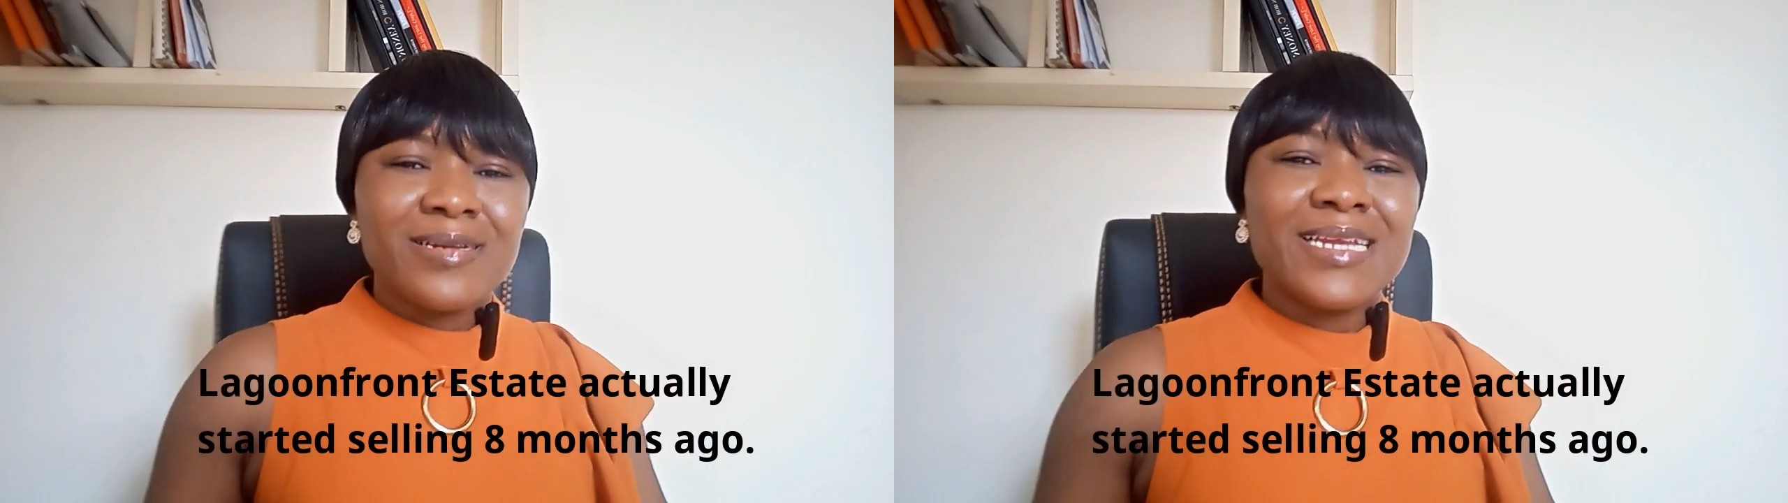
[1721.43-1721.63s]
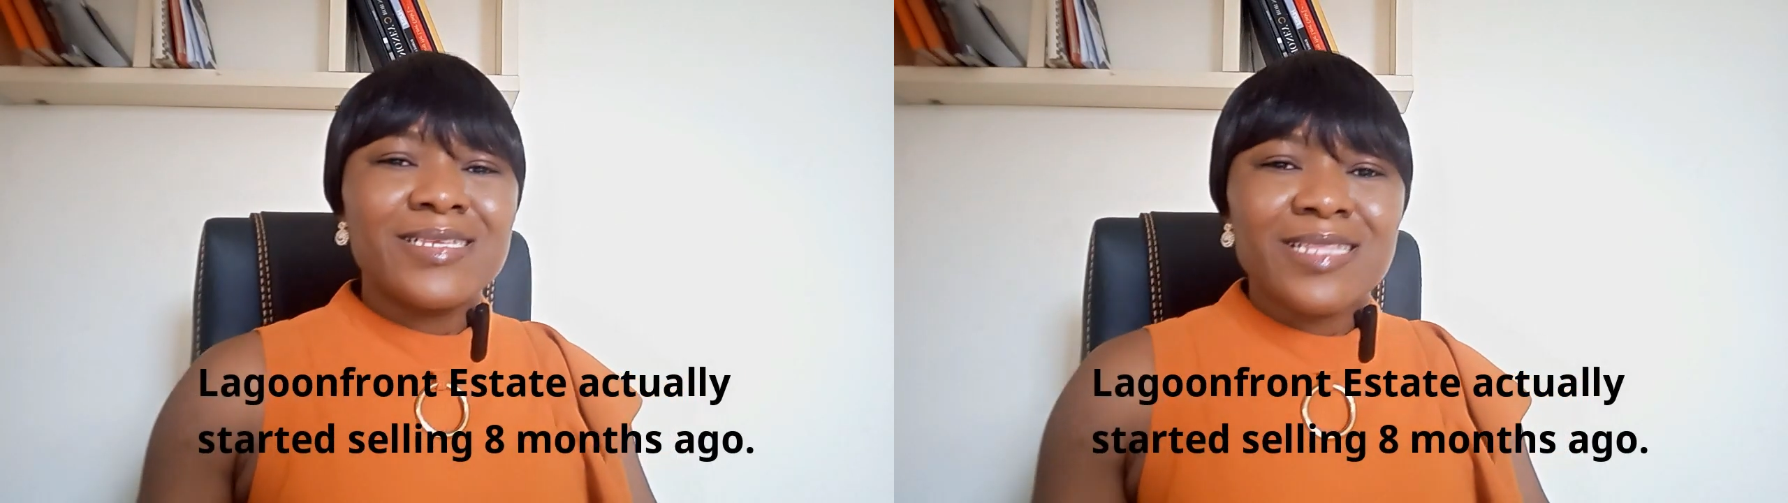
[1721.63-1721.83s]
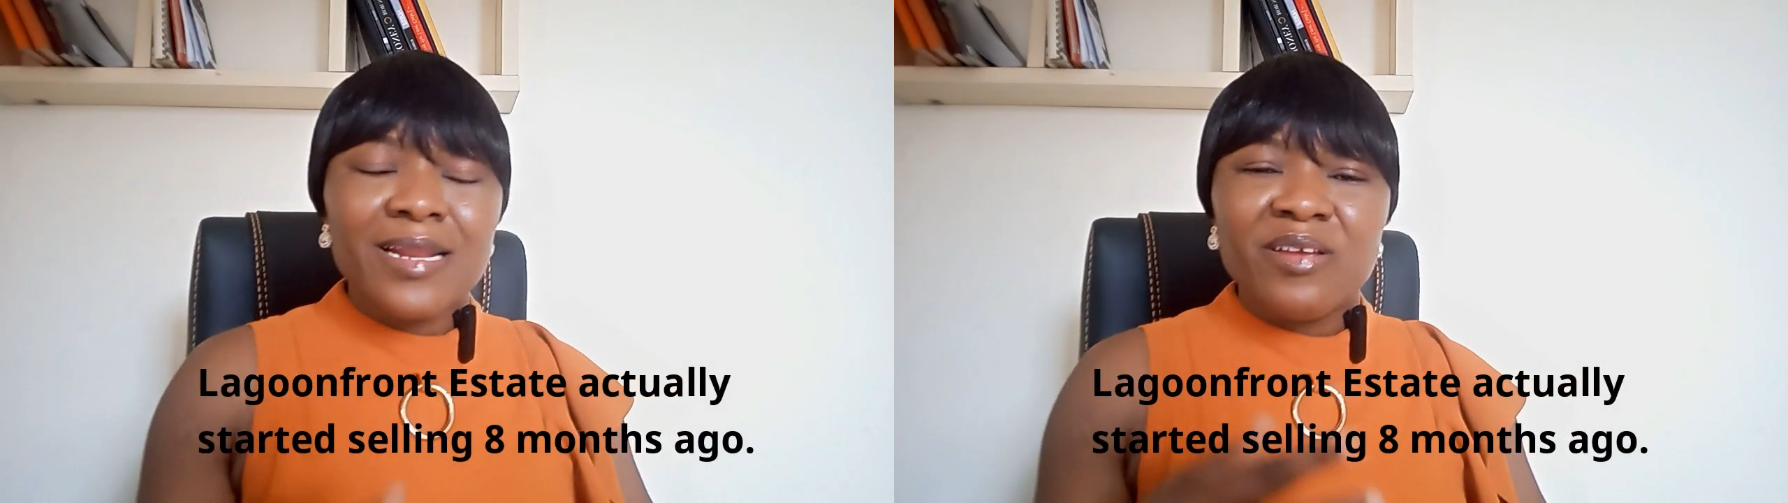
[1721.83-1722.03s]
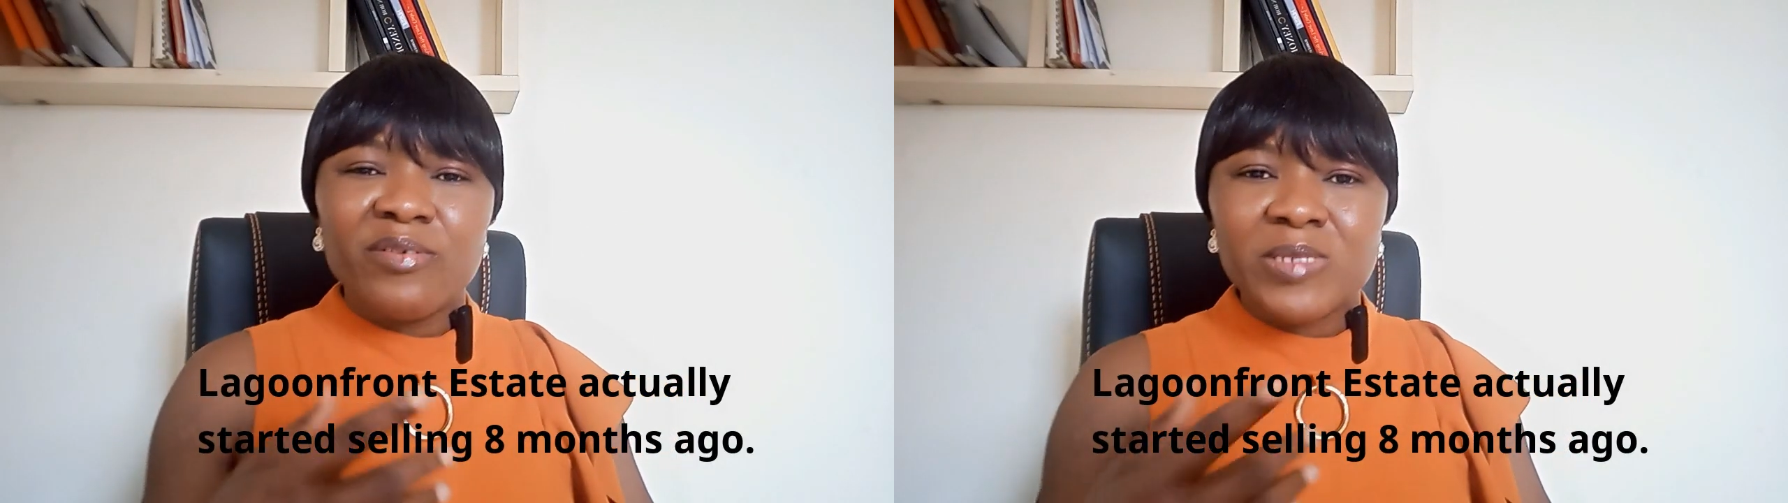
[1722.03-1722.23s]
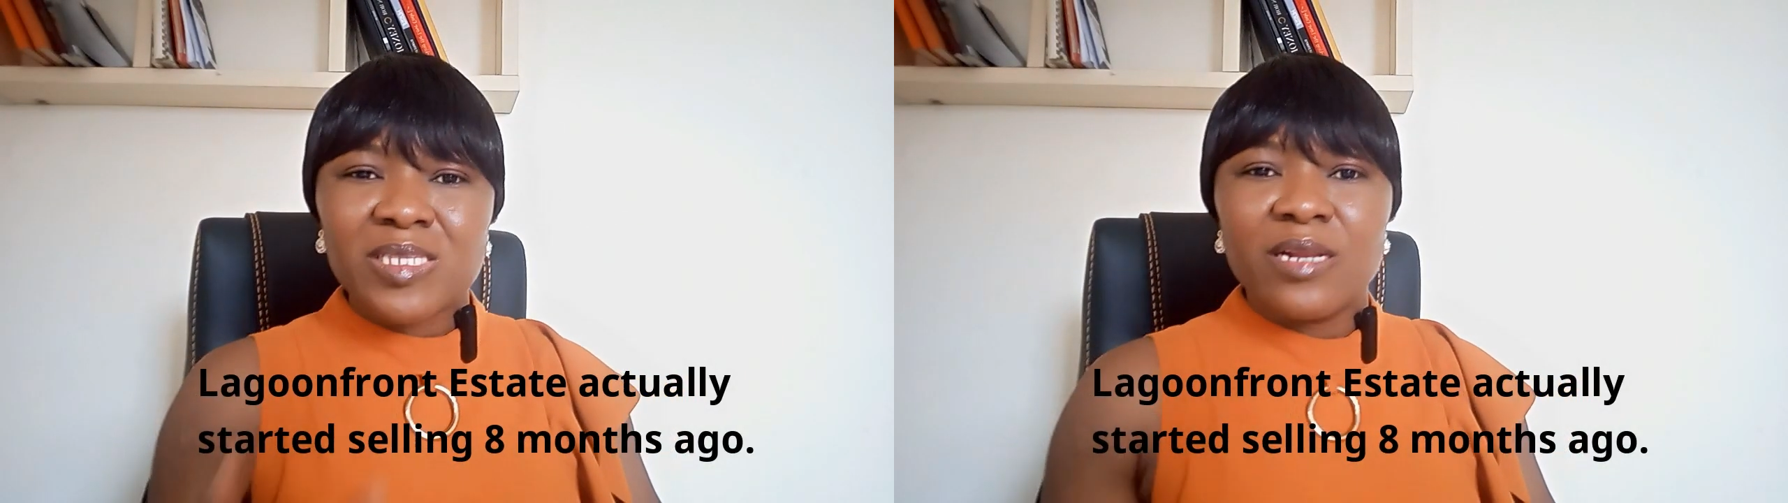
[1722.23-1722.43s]
that it
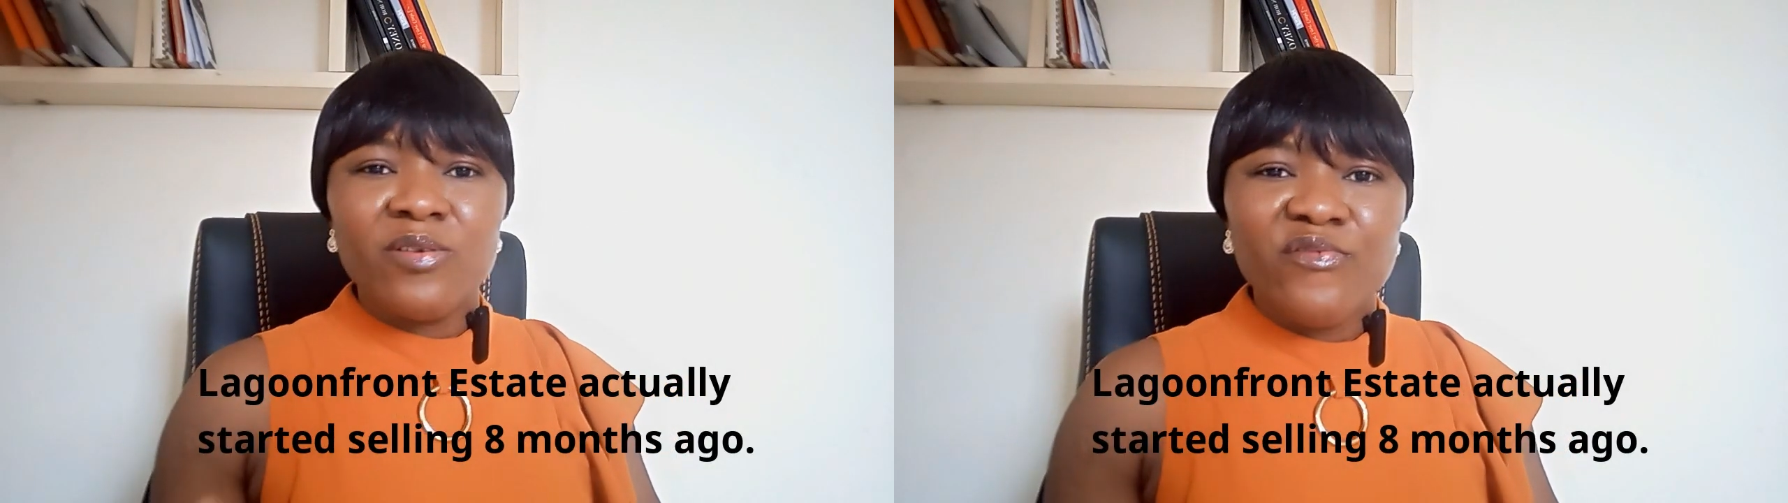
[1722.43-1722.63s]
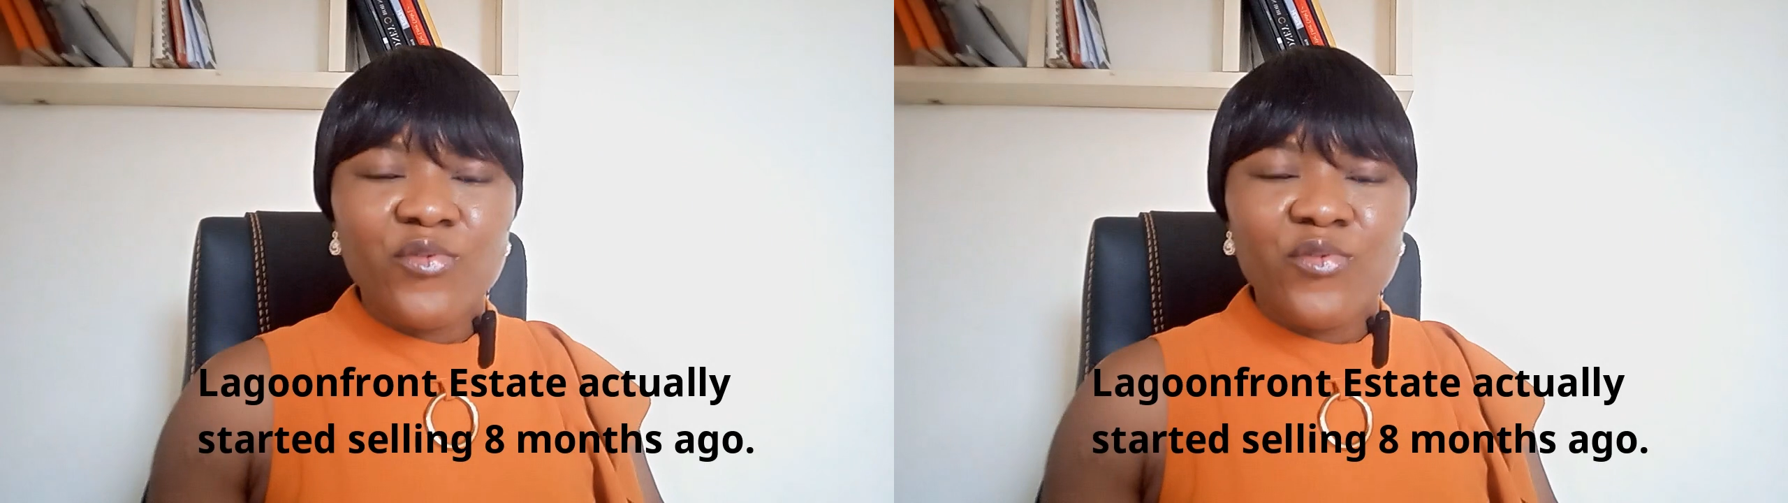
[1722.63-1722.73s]
started selling